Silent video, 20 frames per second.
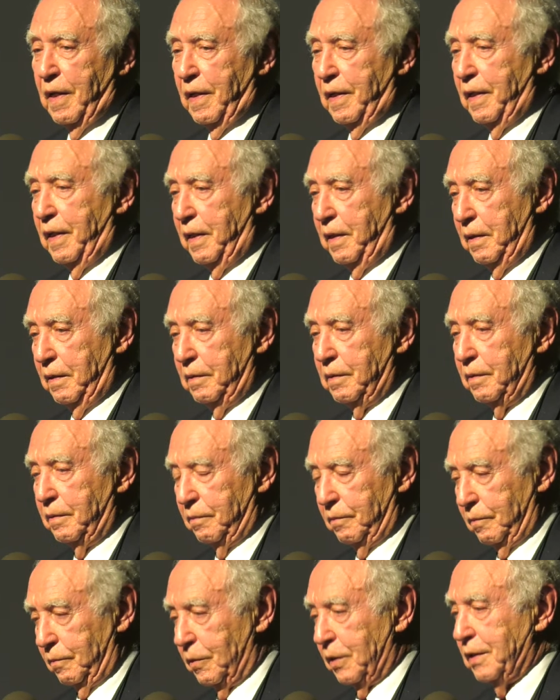he
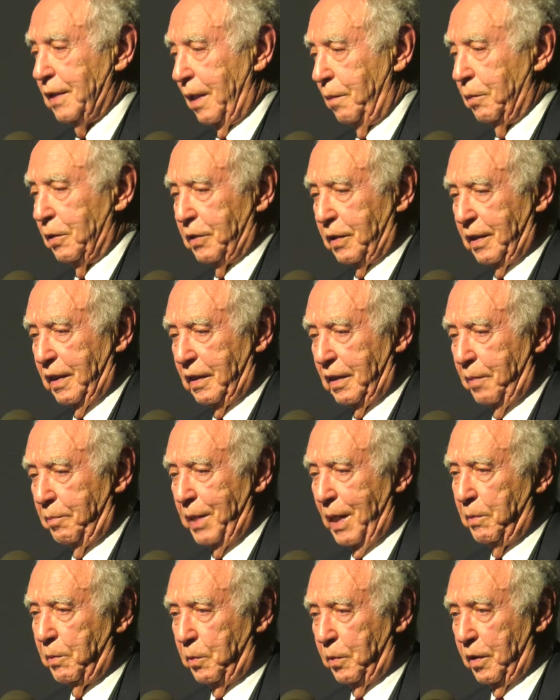was able to get the
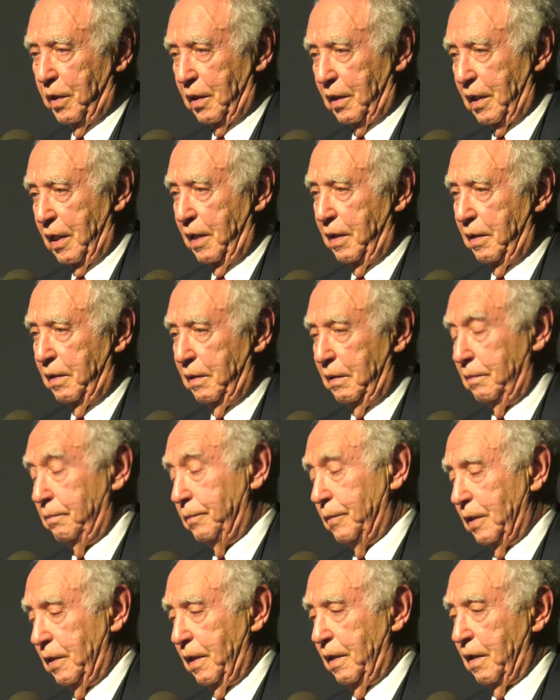paperwork, and
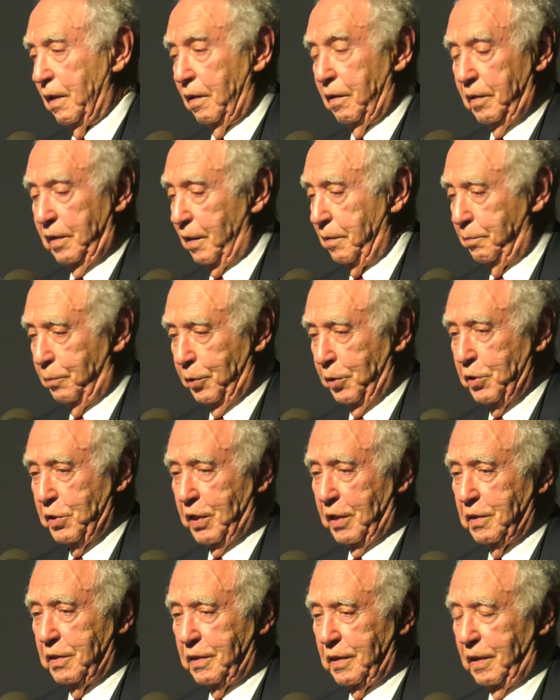he, you know, he pushed
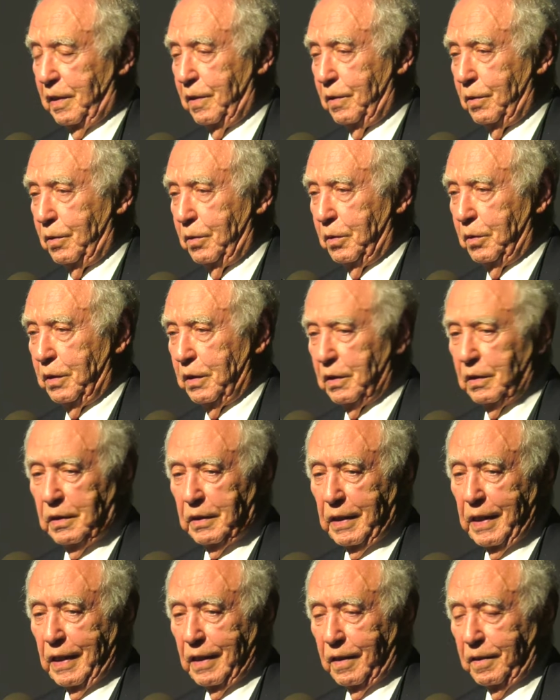us into this
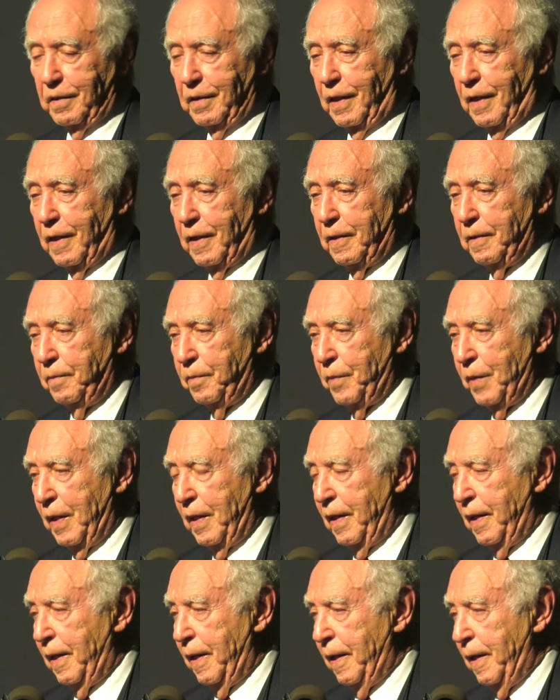cattle car.
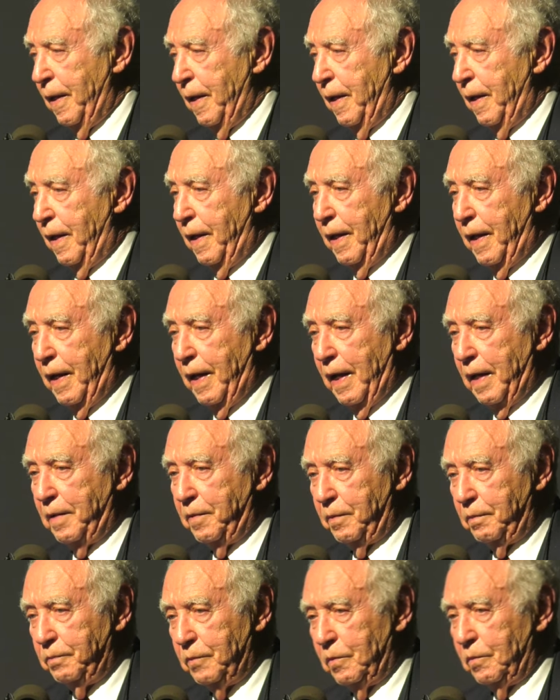
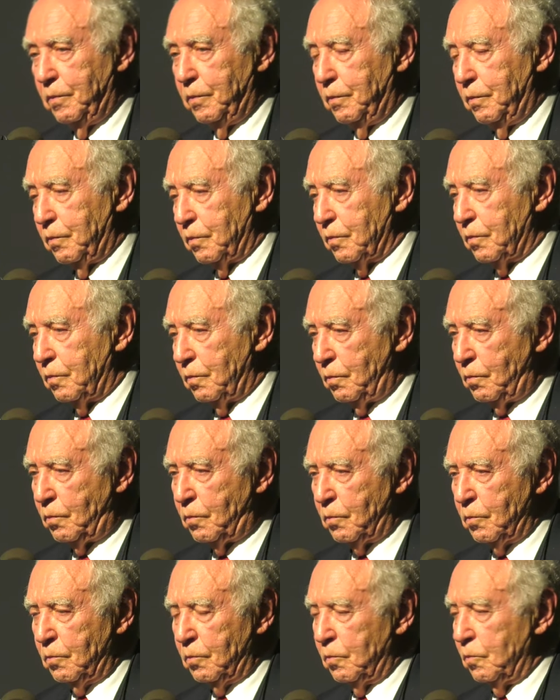And
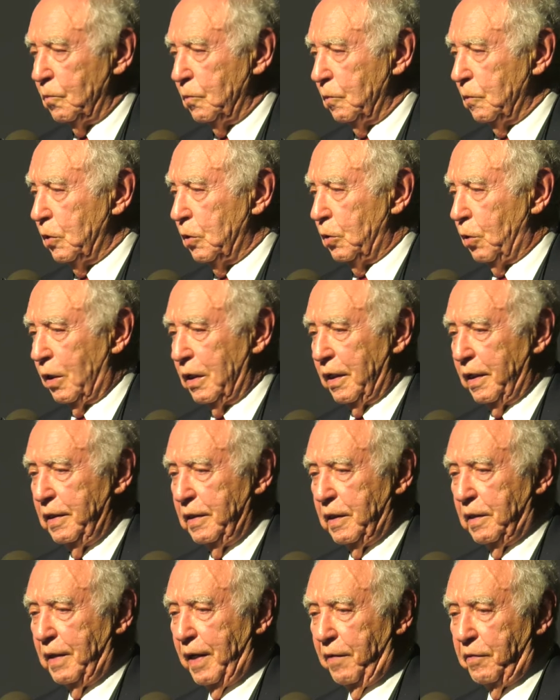shortly
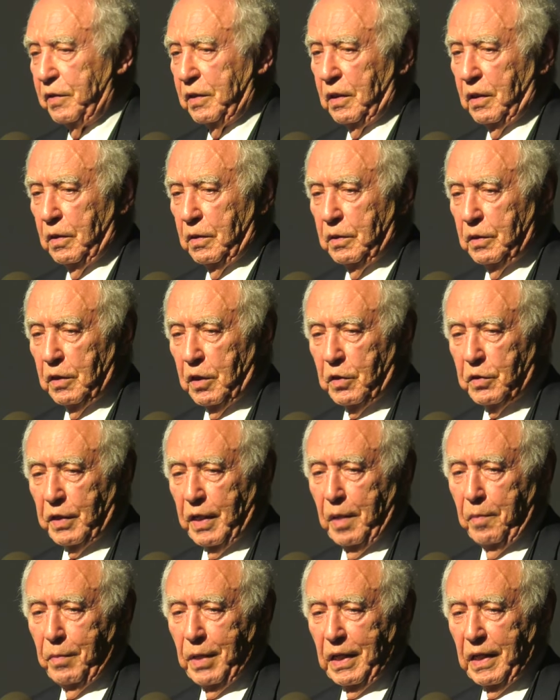thereafter, the
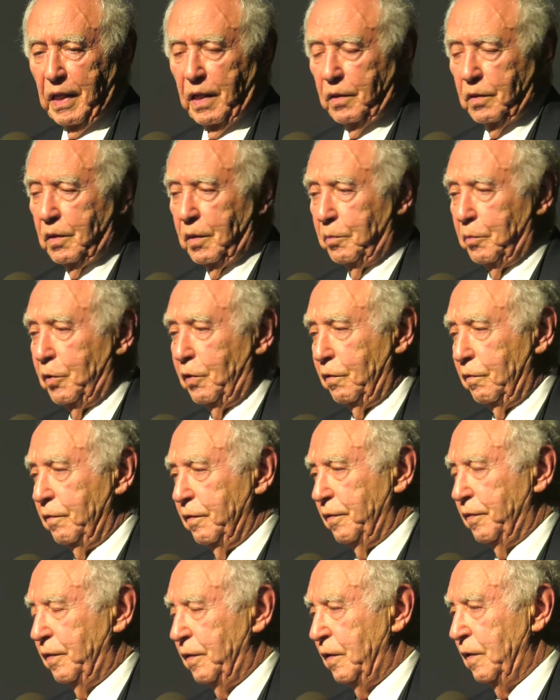train began to move.